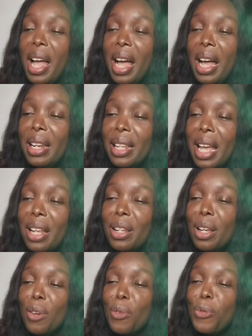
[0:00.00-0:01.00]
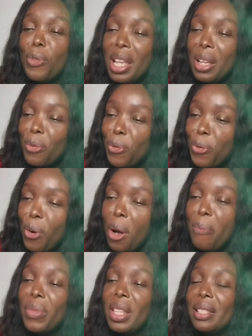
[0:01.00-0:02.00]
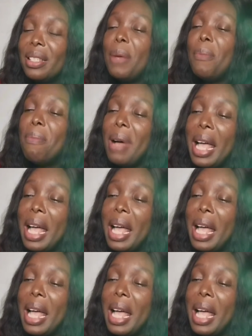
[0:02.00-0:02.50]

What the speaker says: And then from the same